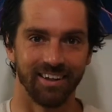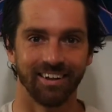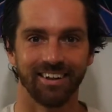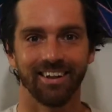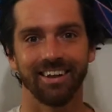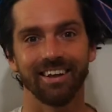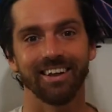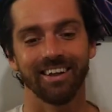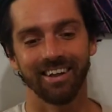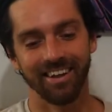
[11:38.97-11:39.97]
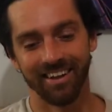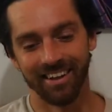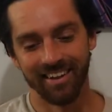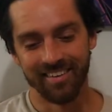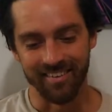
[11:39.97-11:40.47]

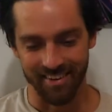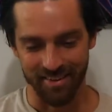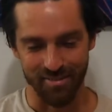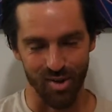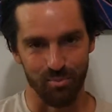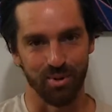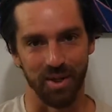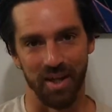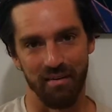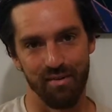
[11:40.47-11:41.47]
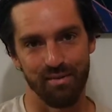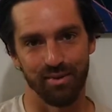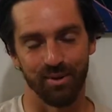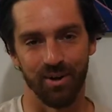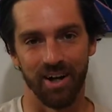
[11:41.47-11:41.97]
so I felt pretty heavy
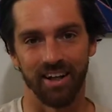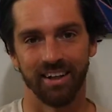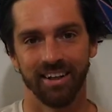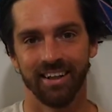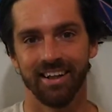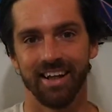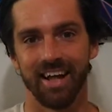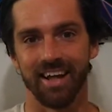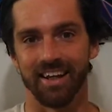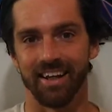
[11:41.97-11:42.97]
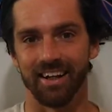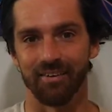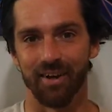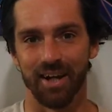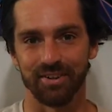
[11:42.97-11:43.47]
for a while, and
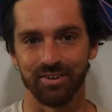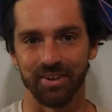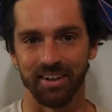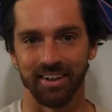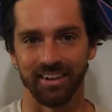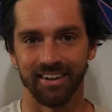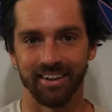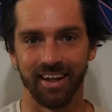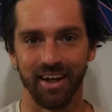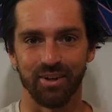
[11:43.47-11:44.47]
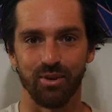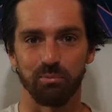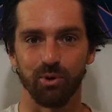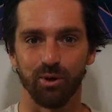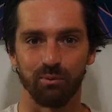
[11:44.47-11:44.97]
we actually got to
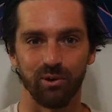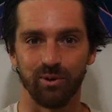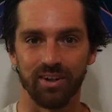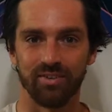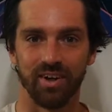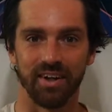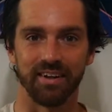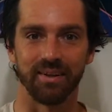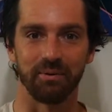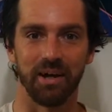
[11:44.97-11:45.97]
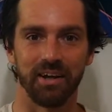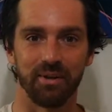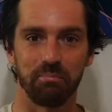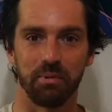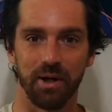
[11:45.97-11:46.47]
the point where we decided that we had
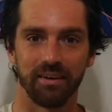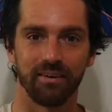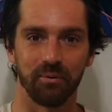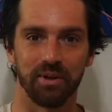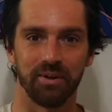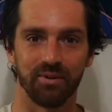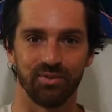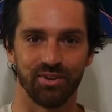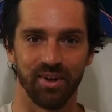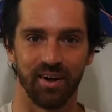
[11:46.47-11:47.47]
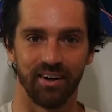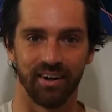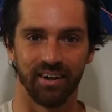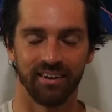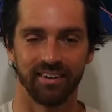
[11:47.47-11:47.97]
to break the window of his
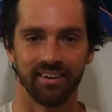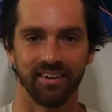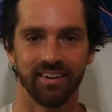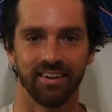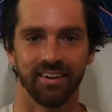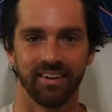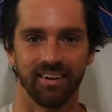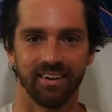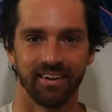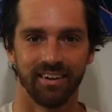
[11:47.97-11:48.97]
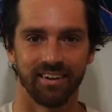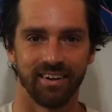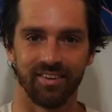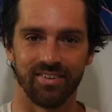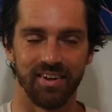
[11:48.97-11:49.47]
car
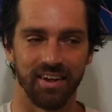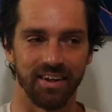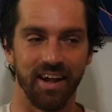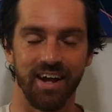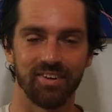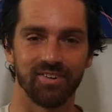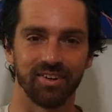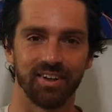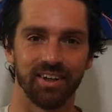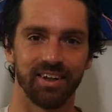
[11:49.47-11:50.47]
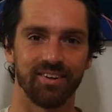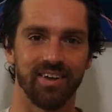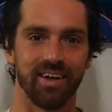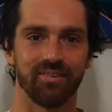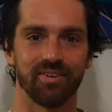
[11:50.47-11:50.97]
because he had an extra key
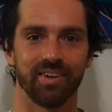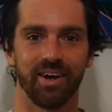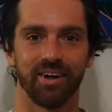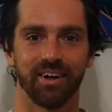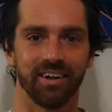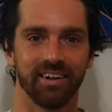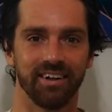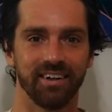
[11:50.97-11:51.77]
inside of his car